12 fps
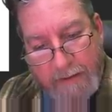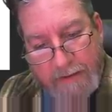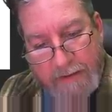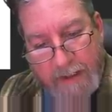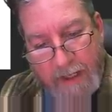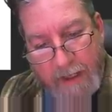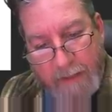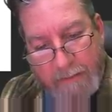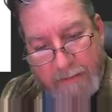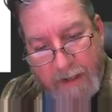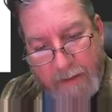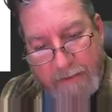the
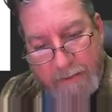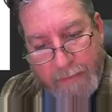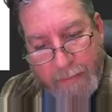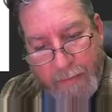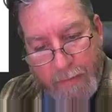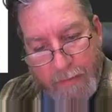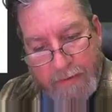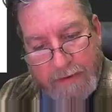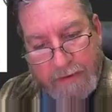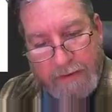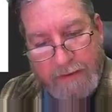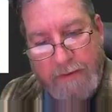same types of
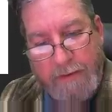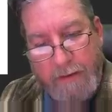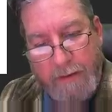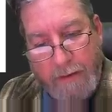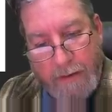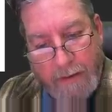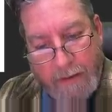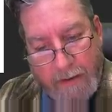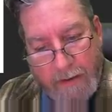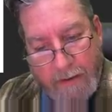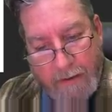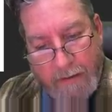proportions.
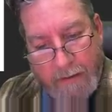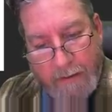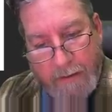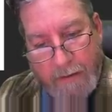Here,